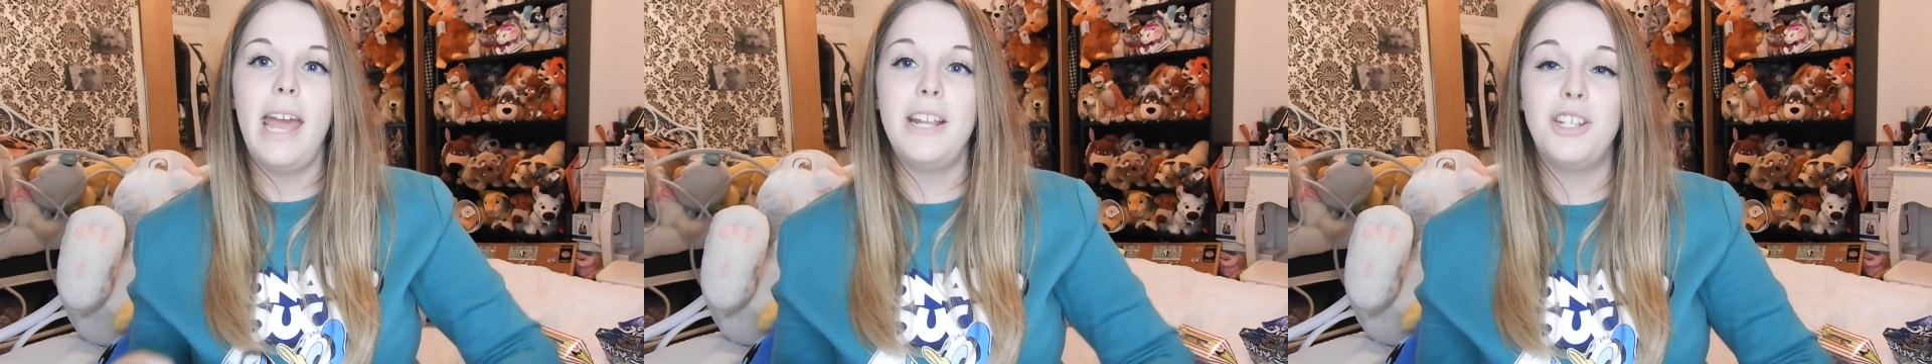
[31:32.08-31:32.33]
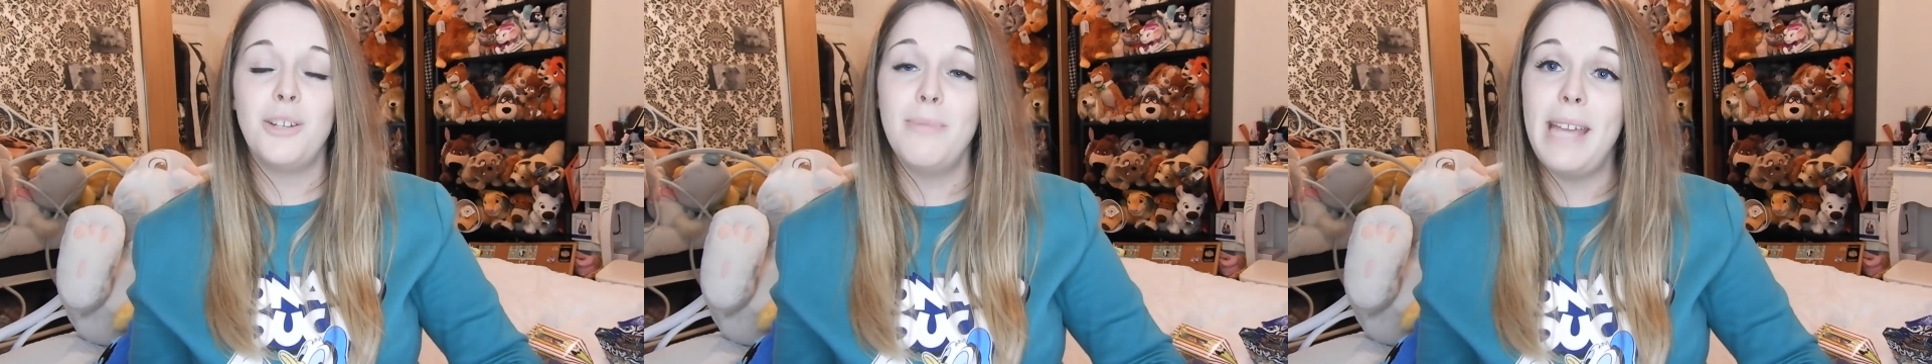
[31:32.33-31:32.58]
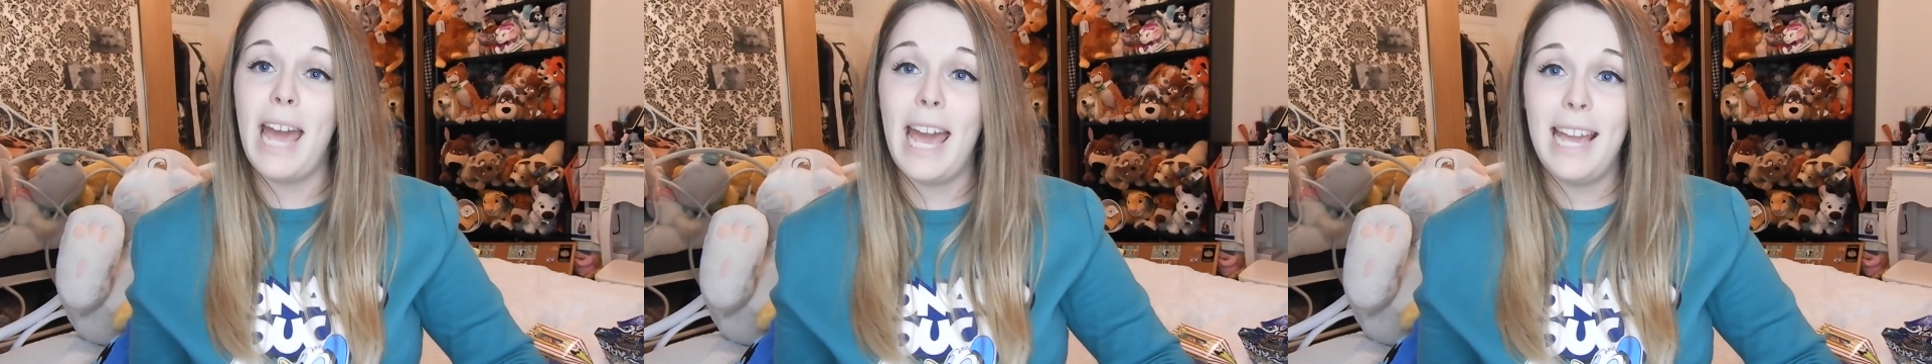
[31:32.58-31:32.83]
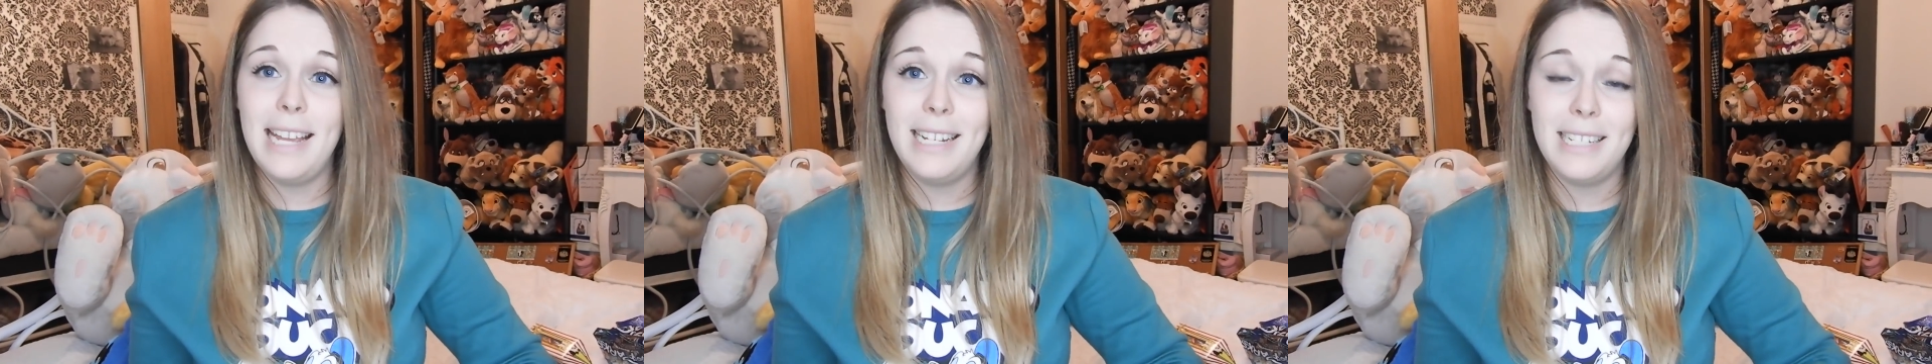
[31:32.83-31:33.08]
It took me
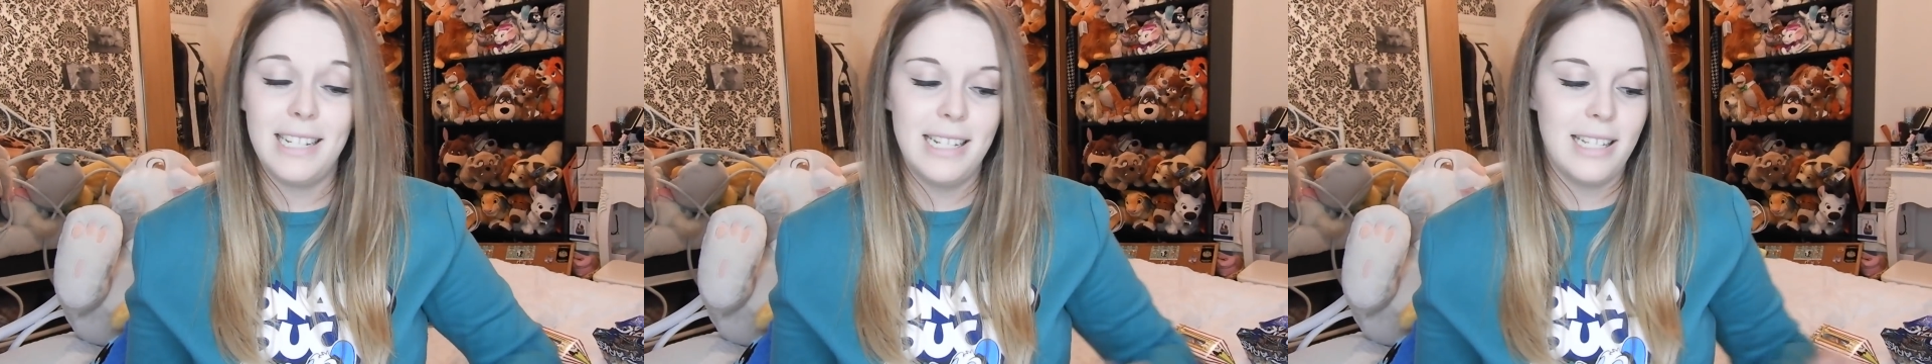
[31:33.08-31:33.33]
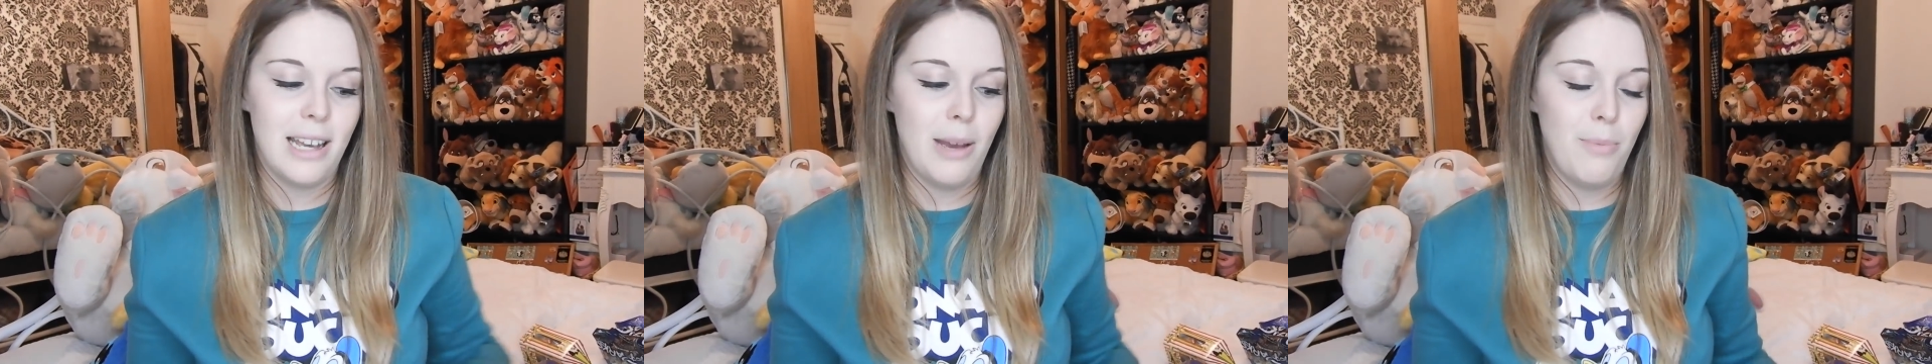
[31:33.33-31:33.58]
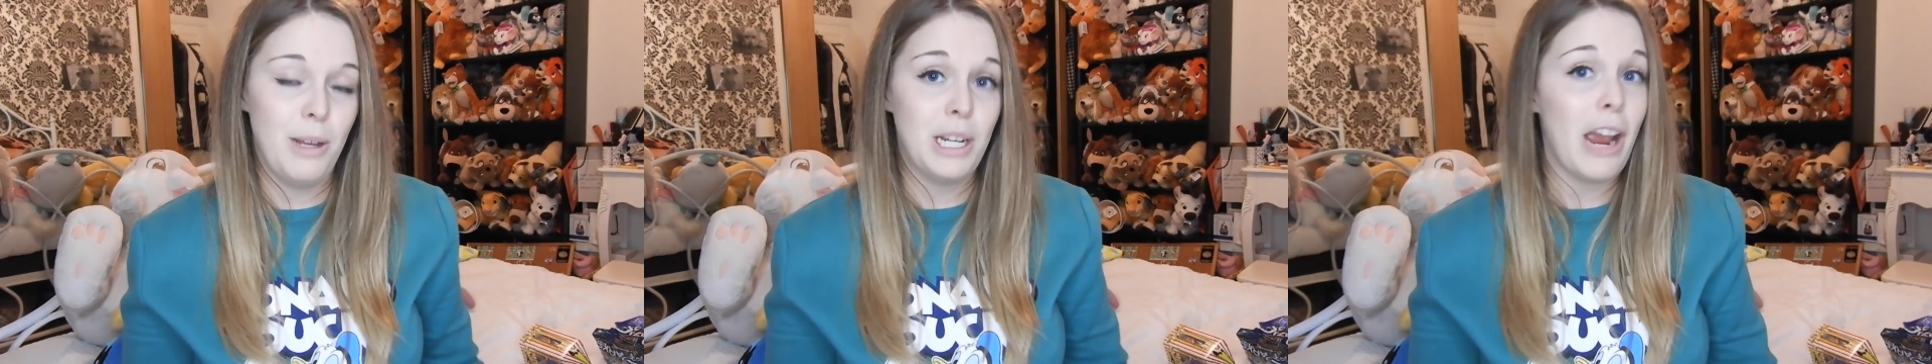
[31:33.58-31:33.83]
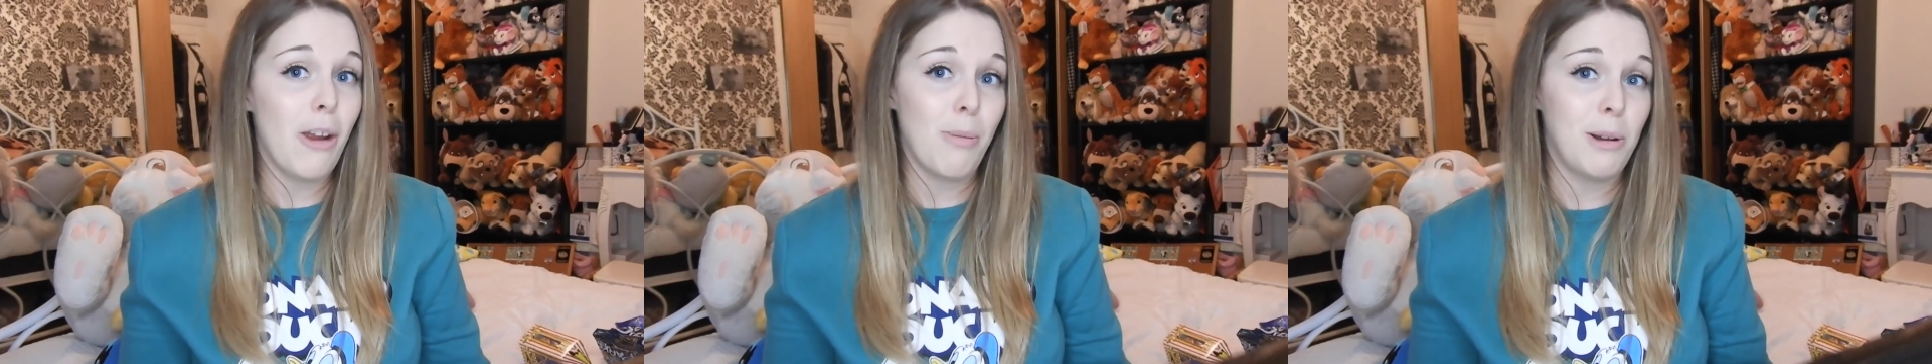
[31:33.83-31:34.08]
ages to decide which
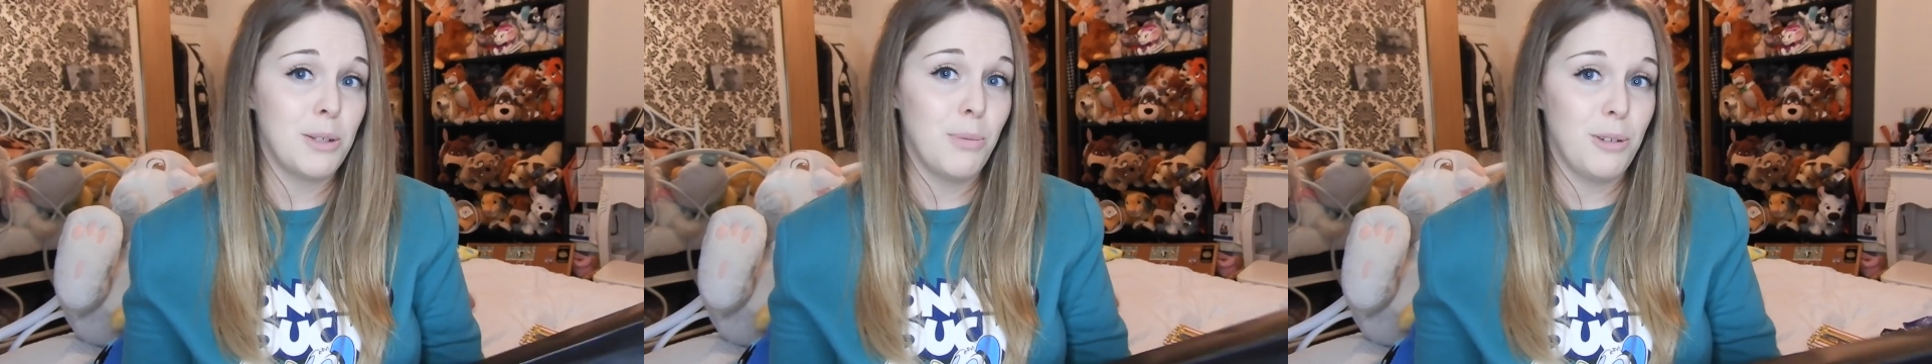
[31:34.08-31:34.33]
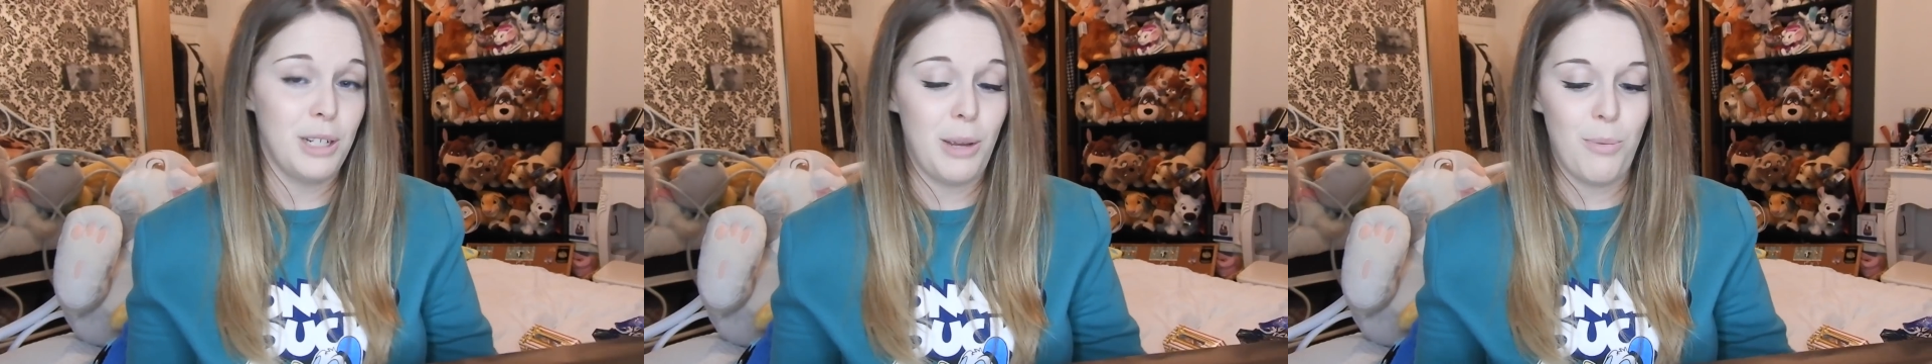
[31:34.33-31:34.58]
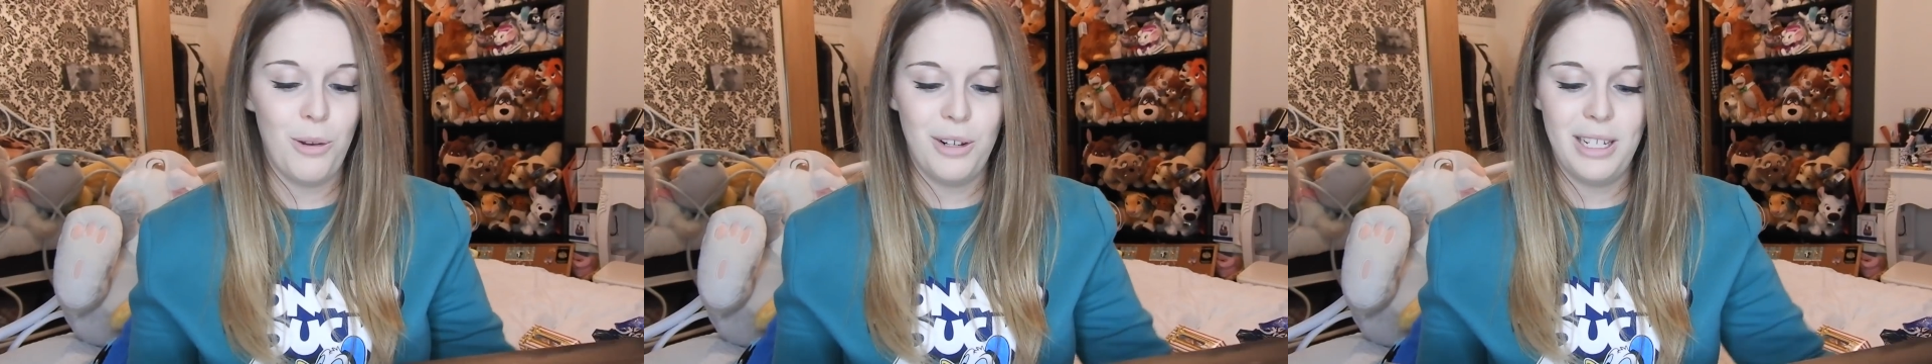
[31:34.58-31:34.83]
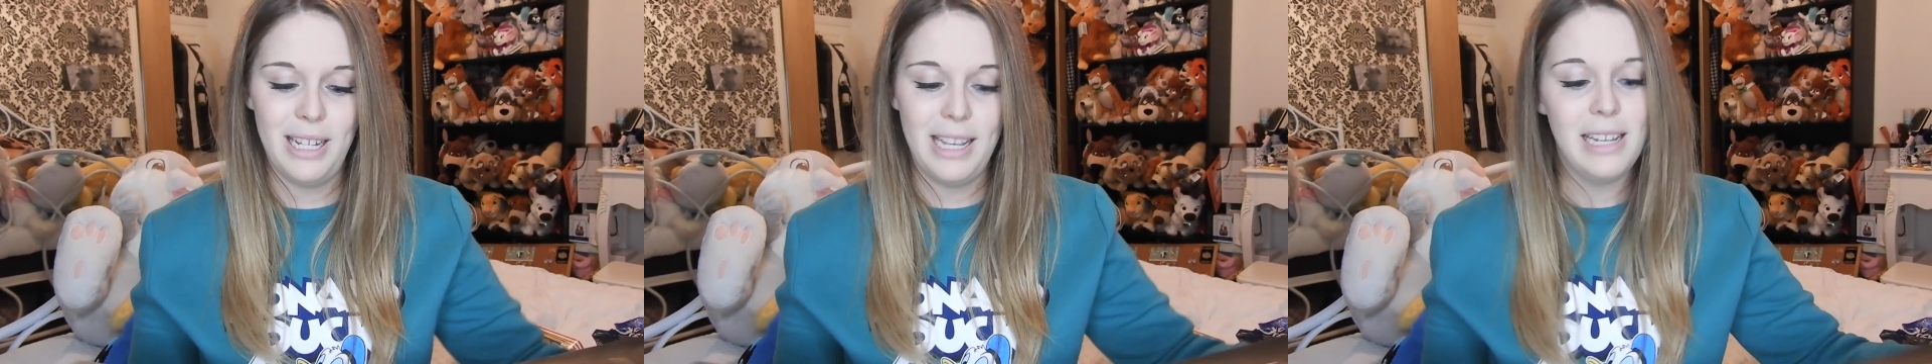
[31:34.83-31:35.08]
Harry Potter wand I
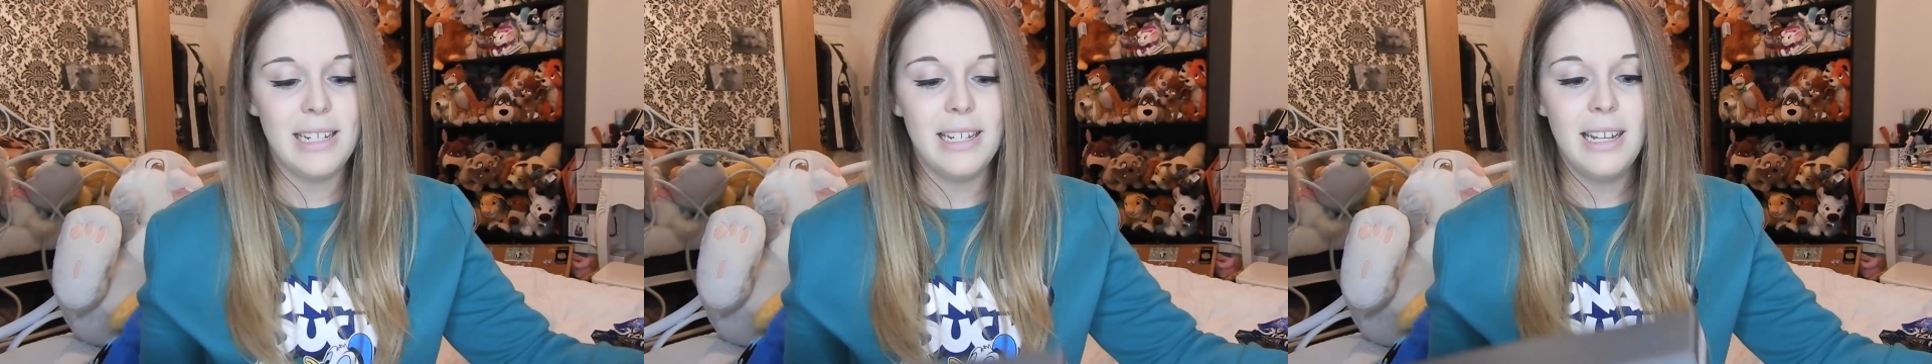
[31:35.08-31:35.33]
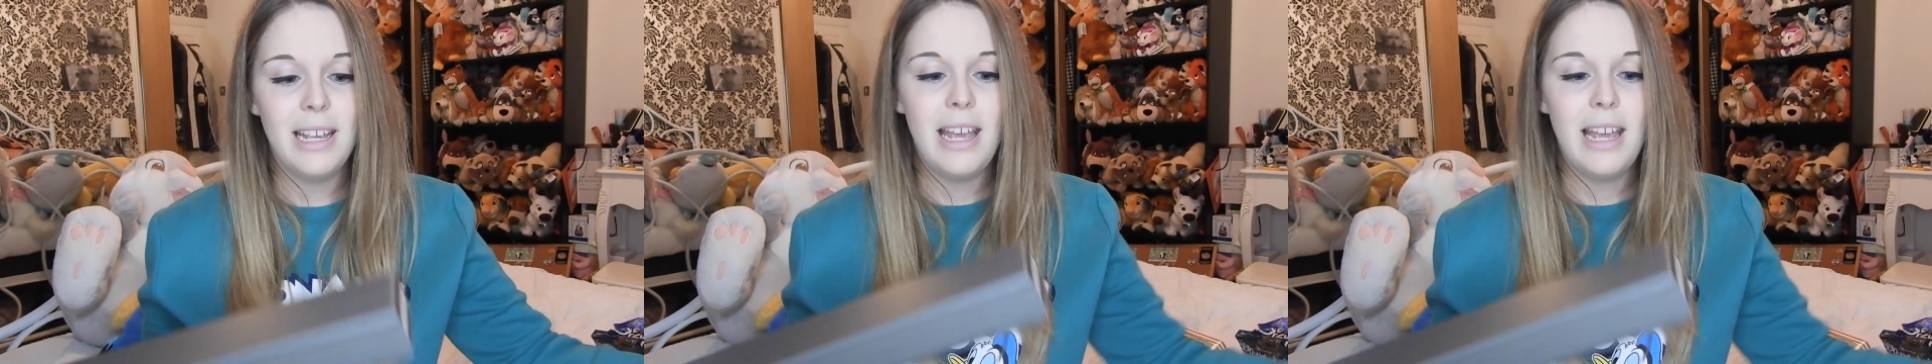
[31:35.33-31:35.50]
wanted,